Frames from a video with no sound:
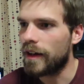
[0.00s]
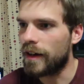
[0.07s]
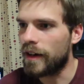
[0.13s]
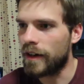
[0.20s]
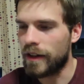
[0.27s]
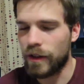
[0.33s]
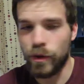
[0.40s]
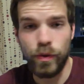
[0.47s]

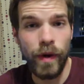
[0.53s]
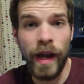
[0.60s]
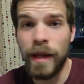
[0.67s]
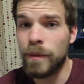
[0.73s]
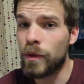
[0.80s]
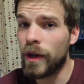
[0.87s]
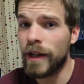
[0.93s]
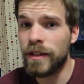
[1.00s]
uh,
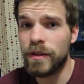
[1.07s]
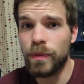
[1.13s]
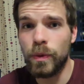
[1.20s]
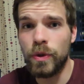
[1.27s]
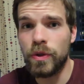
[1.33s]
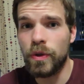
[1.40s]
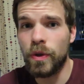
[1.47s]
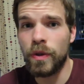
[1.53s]
crime rates
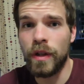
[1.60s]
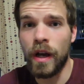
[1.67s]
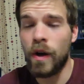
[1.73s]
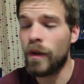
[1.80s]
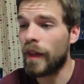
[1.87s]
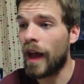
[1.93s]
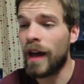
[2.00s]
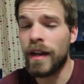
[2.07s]
would go
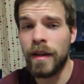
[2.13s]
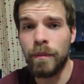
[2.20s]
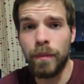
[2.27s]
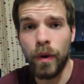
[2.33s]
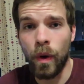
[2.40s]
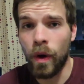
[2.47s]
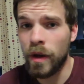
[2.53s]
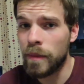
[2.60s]
down,
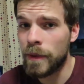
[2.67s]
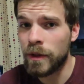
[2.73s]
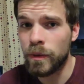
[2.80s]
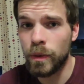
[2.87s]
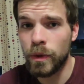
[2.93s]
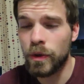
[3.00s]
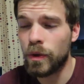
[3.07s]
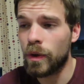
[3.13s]
unemployment
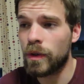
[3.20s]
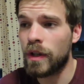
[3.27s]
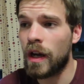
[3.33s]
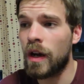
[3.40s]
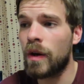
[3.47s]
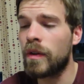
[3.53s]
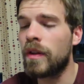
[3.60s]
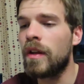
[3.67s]
would go
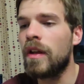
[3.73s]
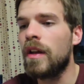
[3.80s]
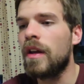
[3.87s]
down,